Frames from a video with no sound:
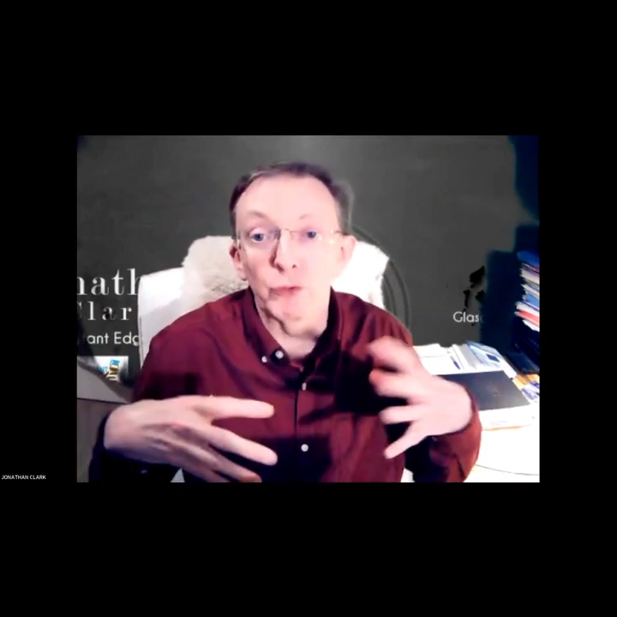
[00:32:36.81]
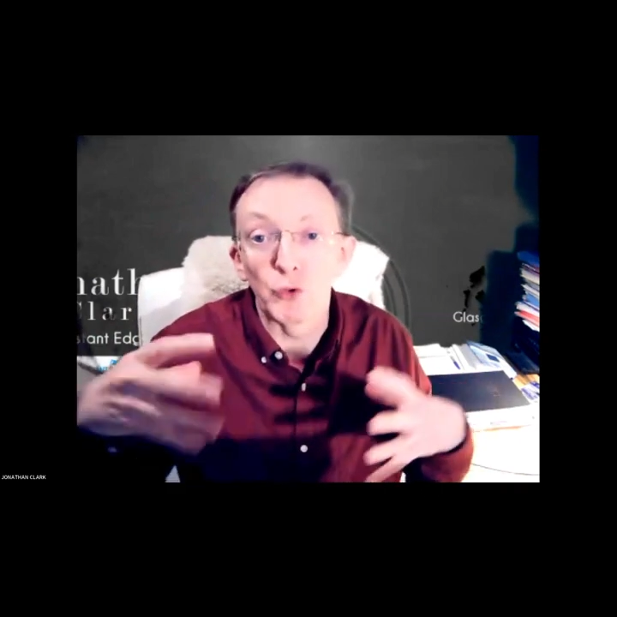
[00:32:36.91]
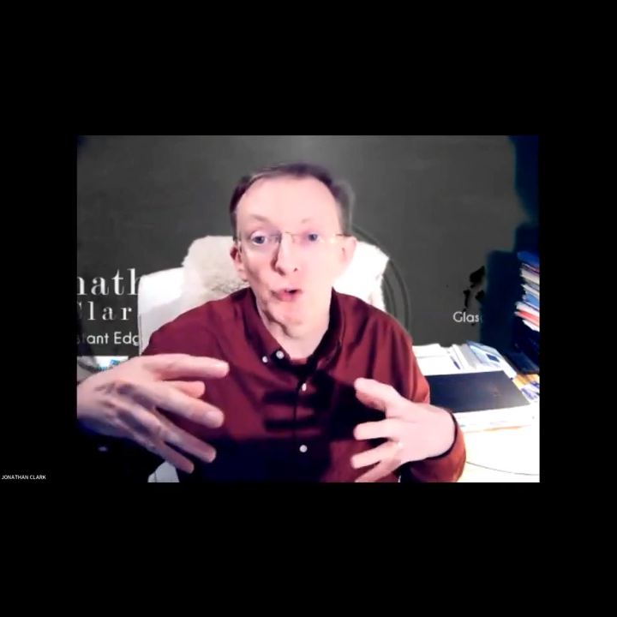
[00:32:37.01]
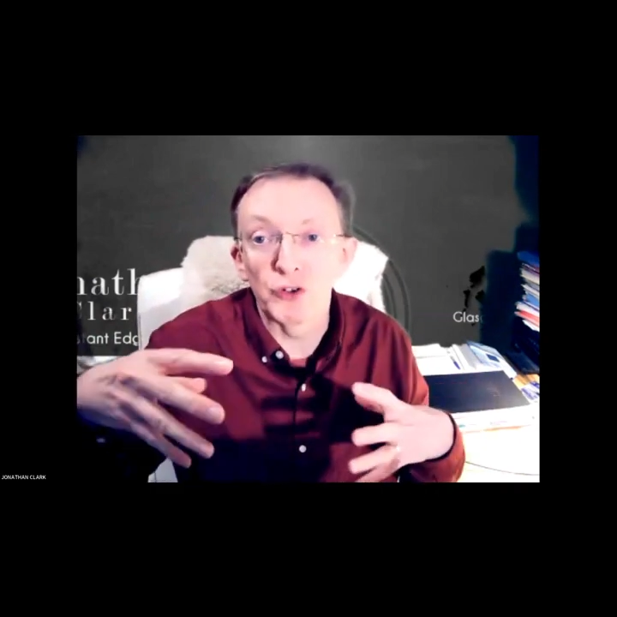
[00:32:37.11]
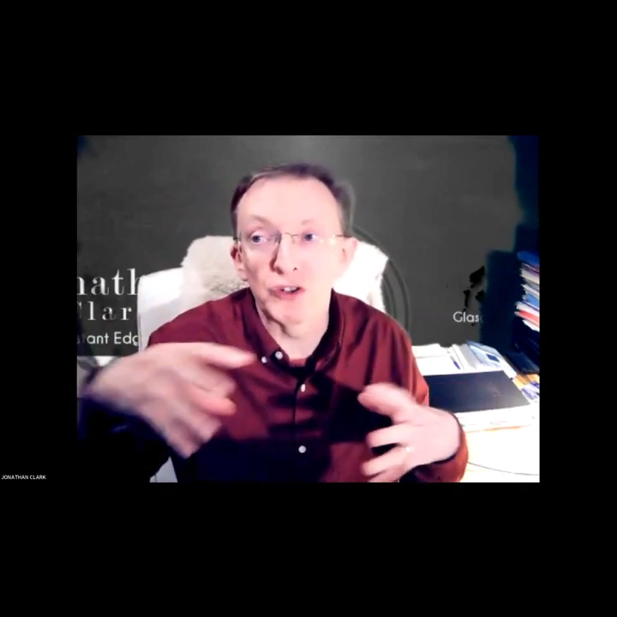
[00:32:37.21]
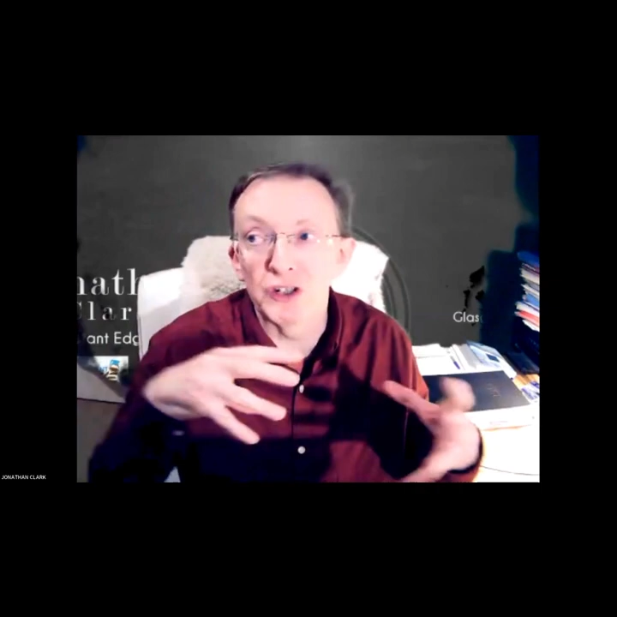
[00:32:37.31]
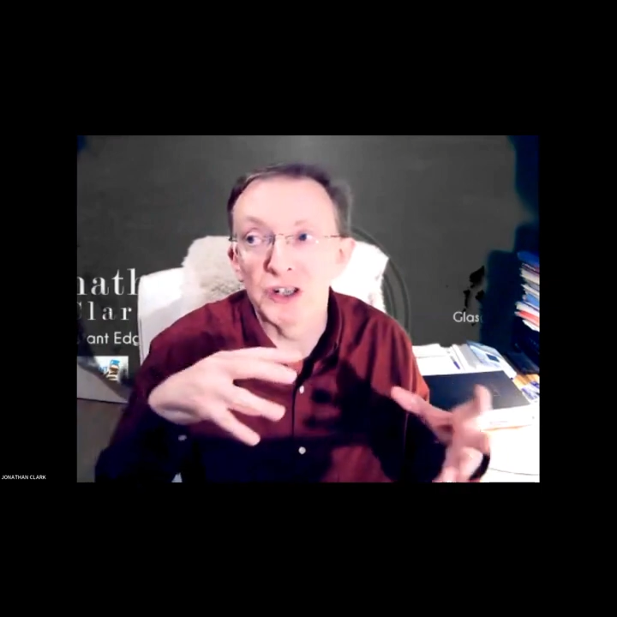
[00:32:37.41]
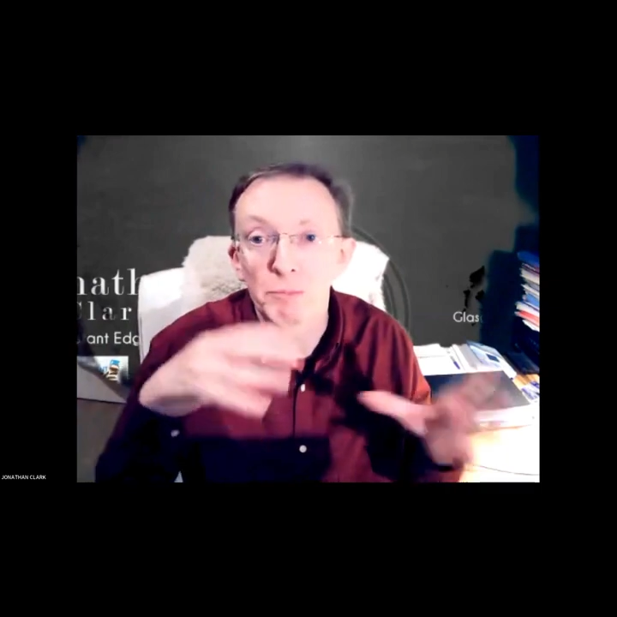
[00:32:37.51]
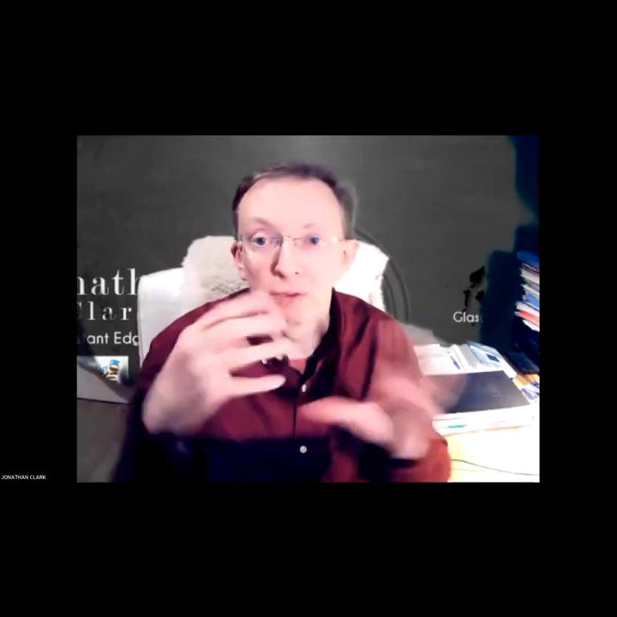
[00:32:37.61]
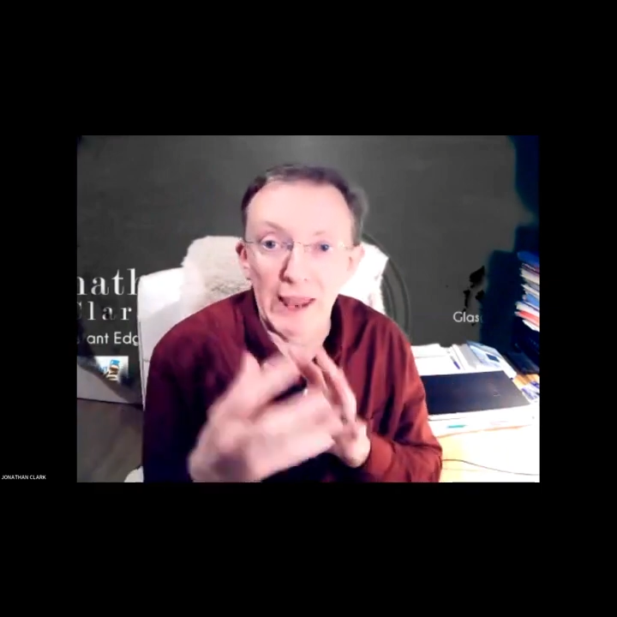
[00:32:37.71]
your
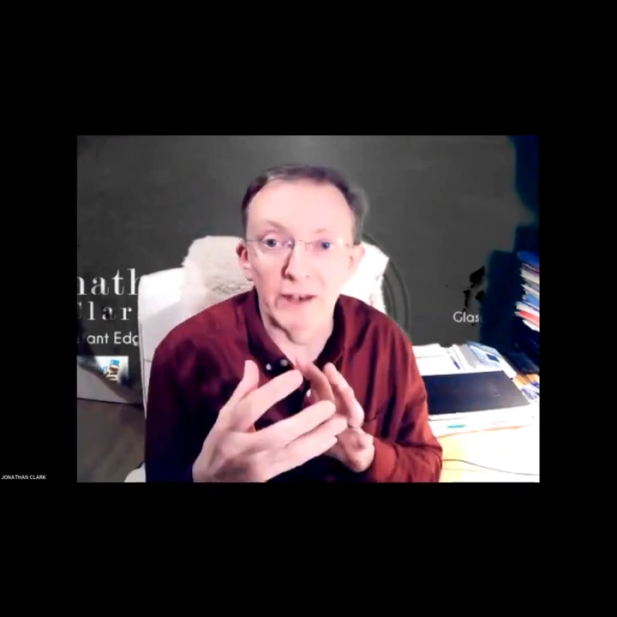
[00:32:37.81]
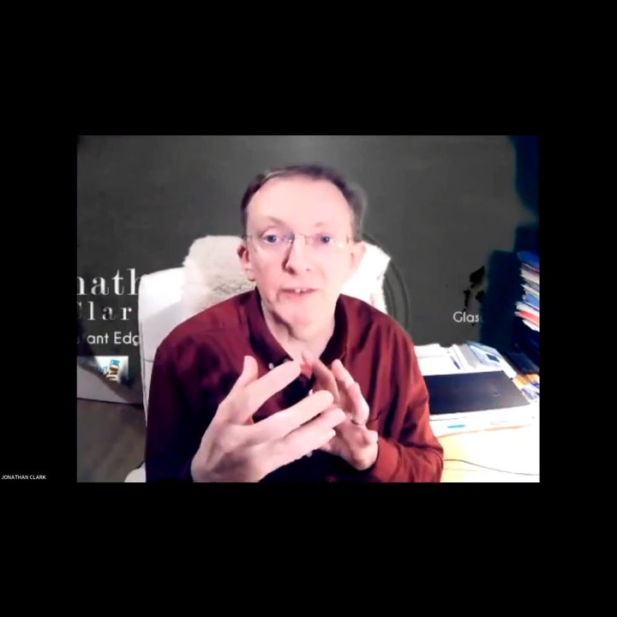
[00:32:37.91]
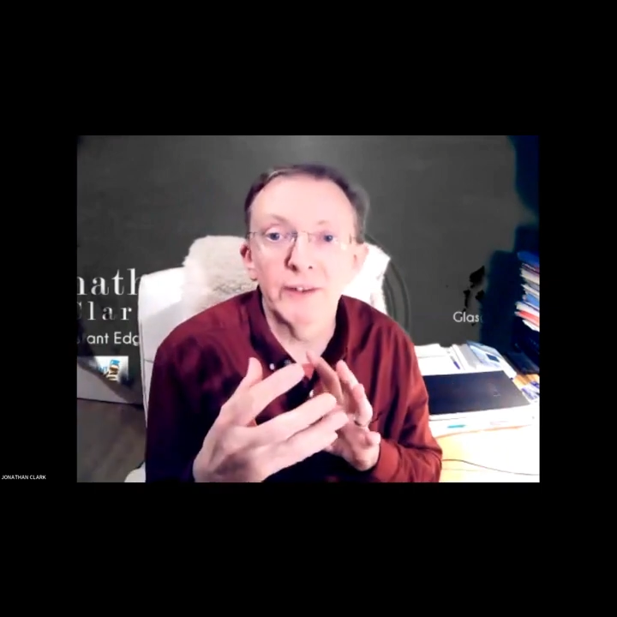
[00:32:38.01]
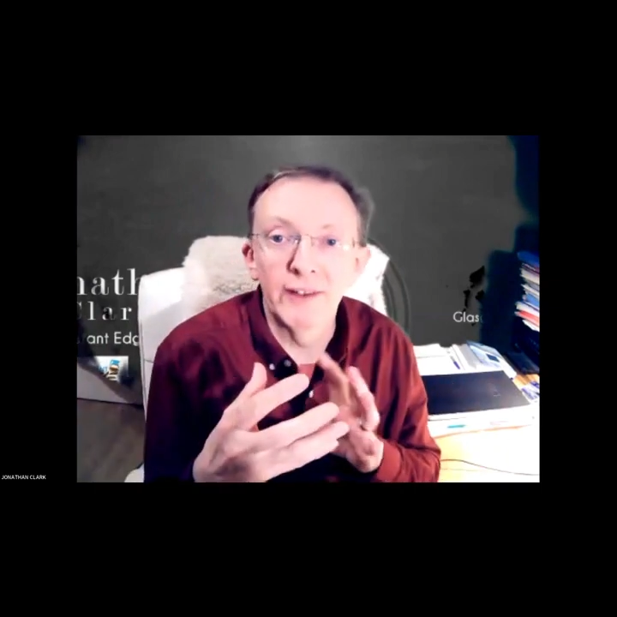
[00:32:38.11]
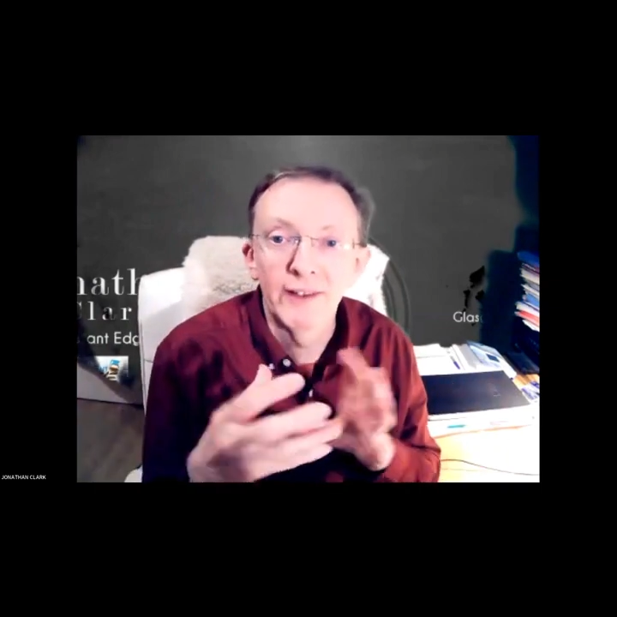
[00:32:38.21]
unique blend.